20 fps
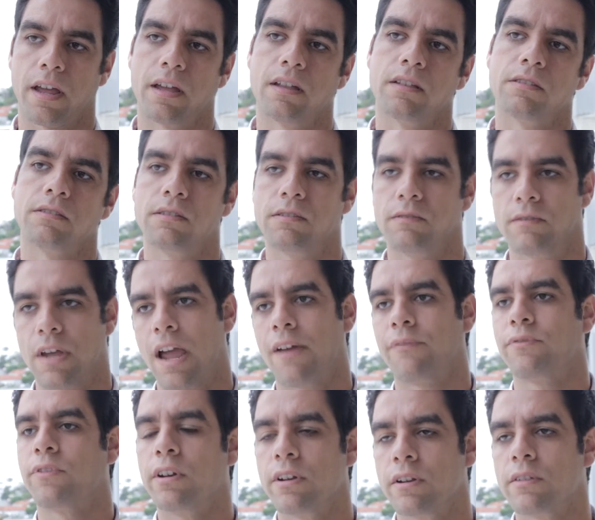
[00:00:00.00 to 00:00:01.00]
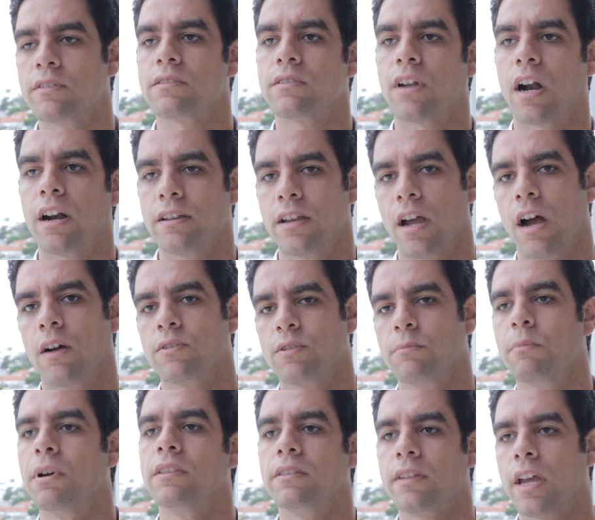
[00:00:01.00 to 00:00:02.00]
and after you start, how to
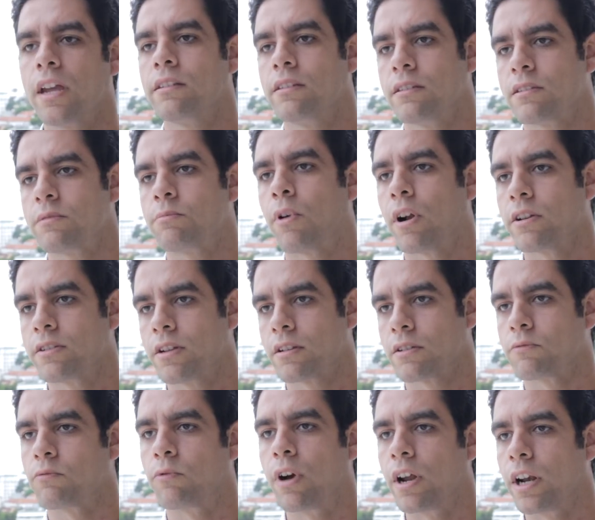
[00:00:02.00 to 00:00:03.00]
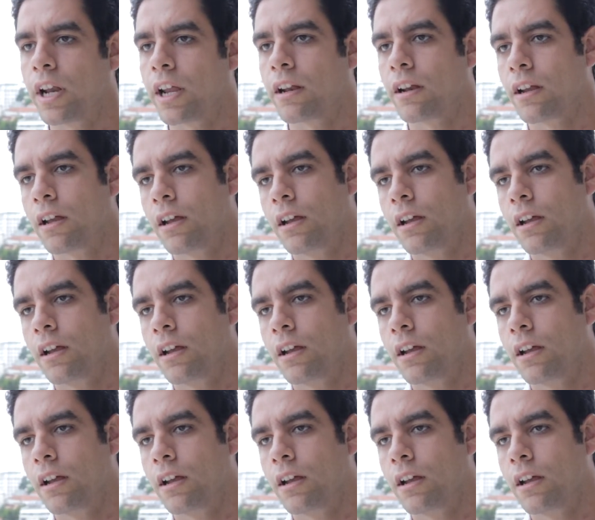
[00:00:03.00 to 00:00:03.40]
maintain this project running.